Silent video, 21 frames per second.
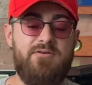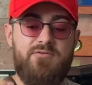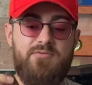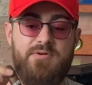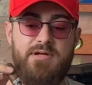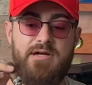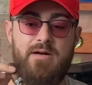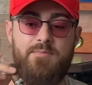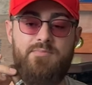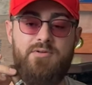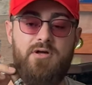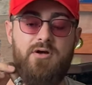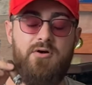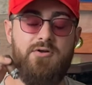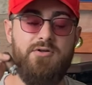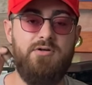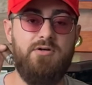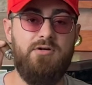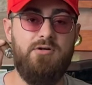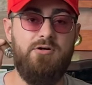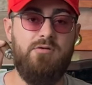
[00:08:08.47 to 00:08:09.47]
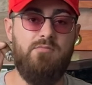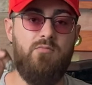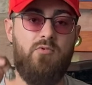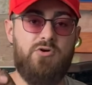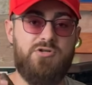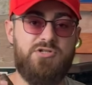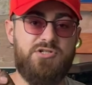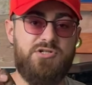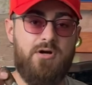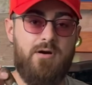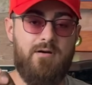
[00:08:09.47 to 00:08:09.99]
with when we upload
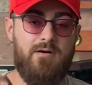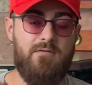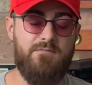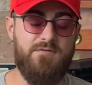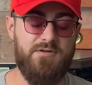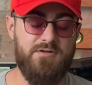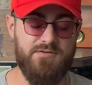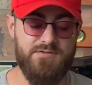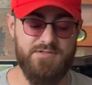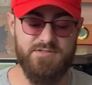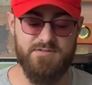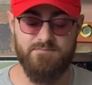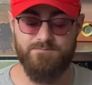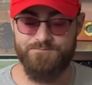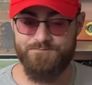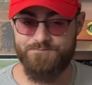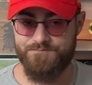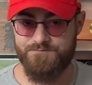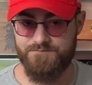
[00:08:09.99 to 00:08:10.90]
more cigar reviews.